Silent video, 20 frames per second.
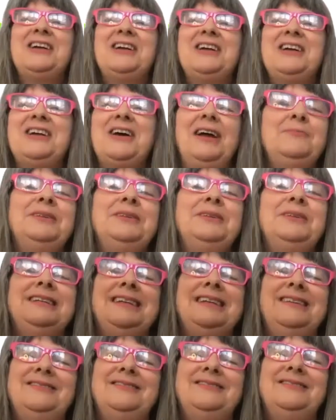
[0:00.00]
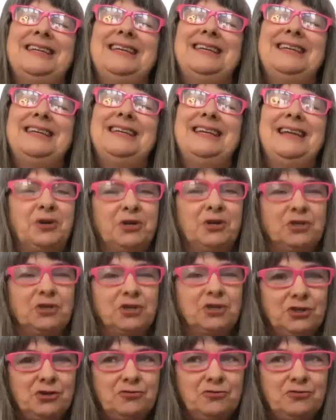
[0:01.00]
Connie believes in
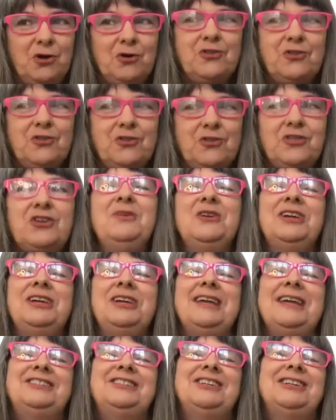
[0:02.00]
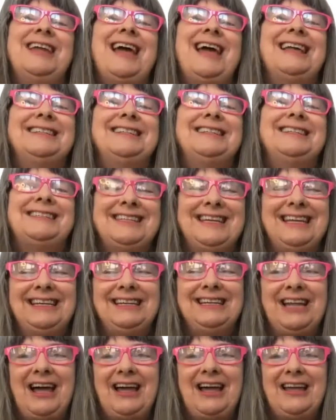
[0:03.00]
personal growth, communication, and seeing
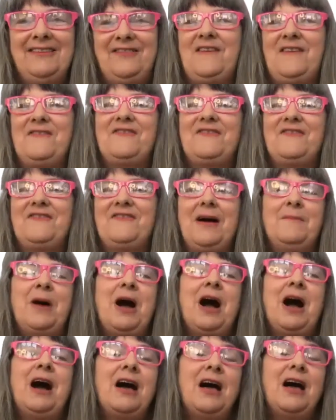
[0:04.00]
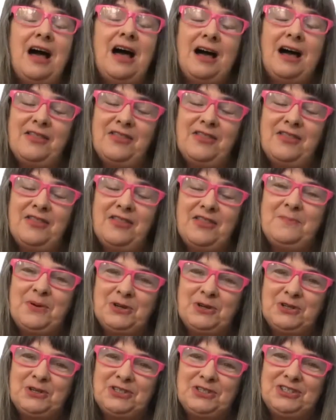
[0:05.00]
life from other
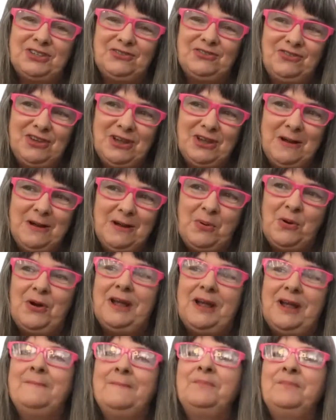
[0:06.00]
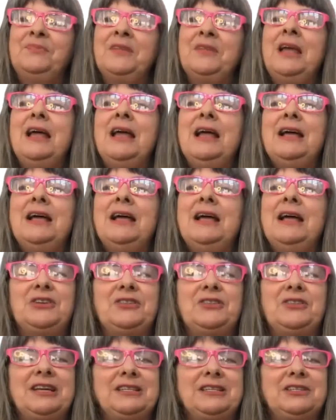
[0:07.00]
person's viewpoint. So
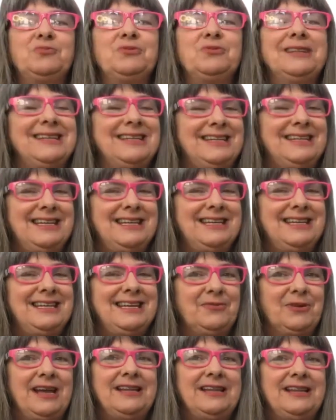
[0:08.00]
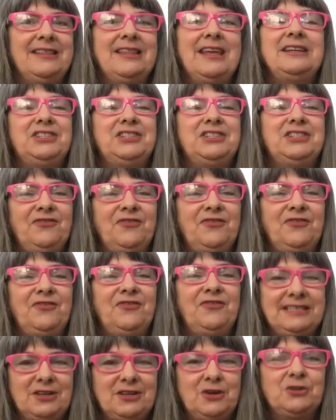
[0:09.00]
that's really key, right? They, she
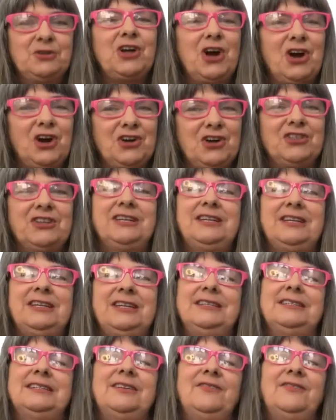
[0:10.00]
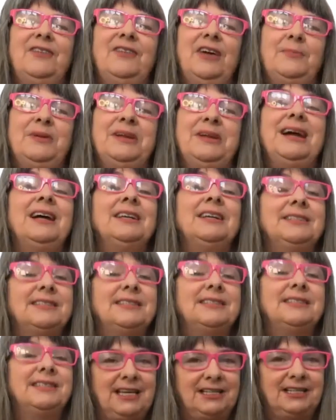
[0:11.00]
finds those are the keys in developing a
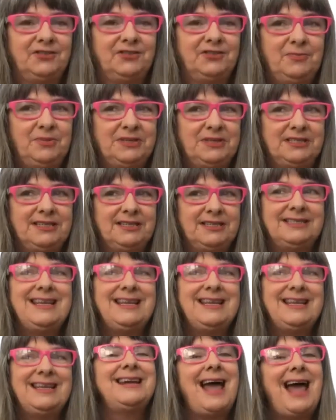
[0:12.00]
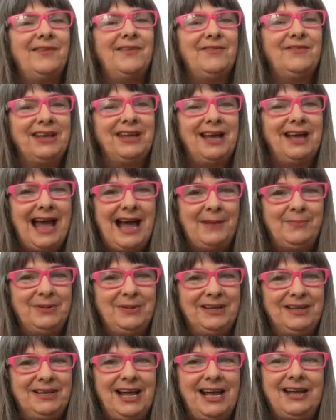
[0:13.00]
successful business and having a happy
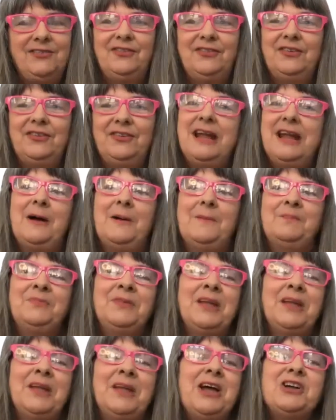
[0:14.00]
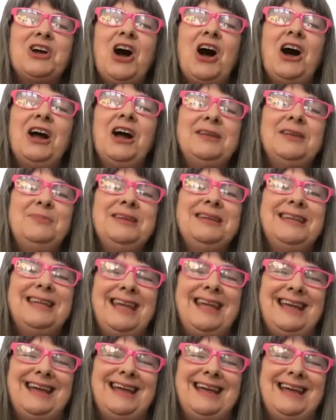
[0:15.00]
life. Now, Connie
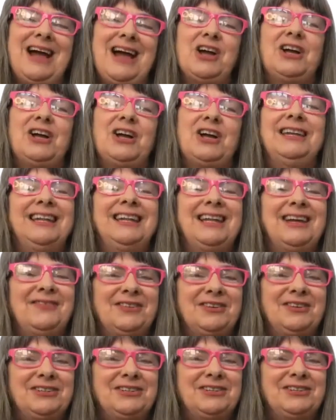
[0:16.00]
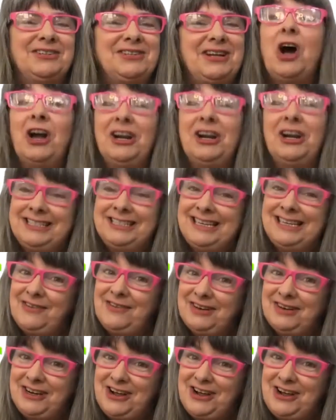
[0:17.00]
began clever Connie's
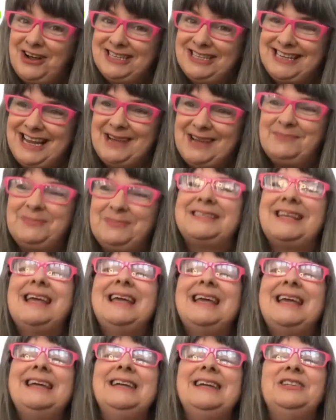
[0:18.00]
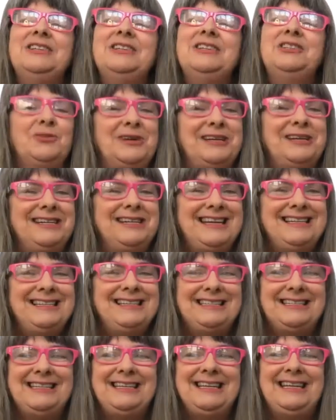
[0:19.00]
clever concepts in
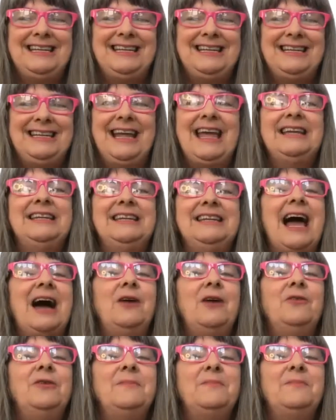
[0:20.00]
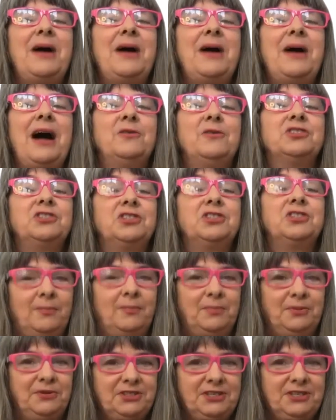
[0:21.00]
2018 and now empowers
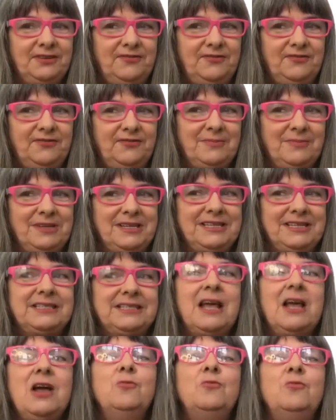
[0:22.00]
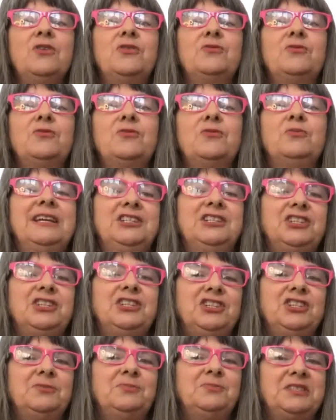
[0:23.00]
couples and families with
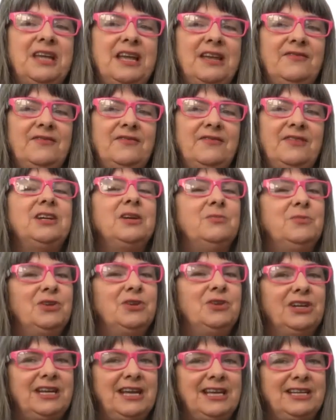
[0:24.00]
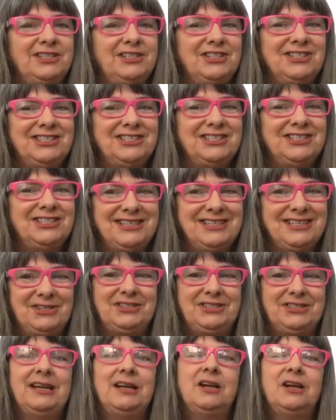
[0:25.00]
relationship saving communication
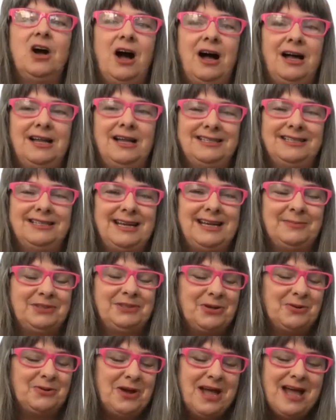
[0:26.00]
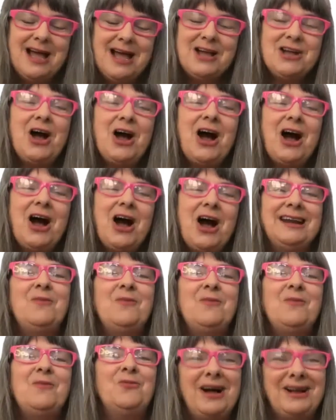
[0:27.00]
skills and concepts. So,
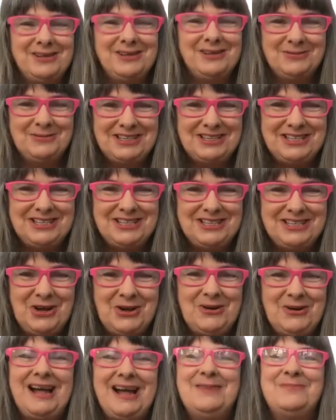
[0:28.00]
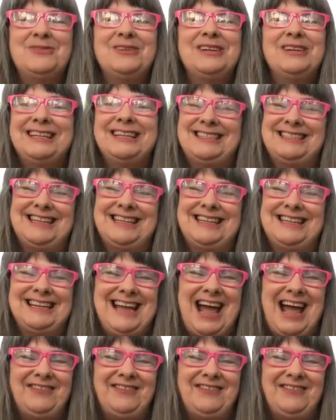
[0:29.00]
Connie, welcome to the show. I'm really excited to
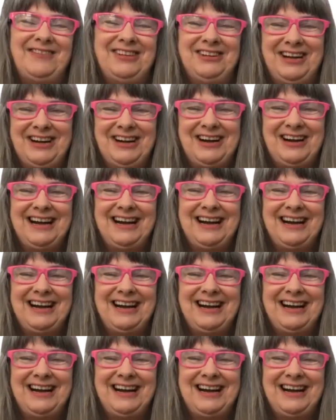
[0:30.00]
have you here.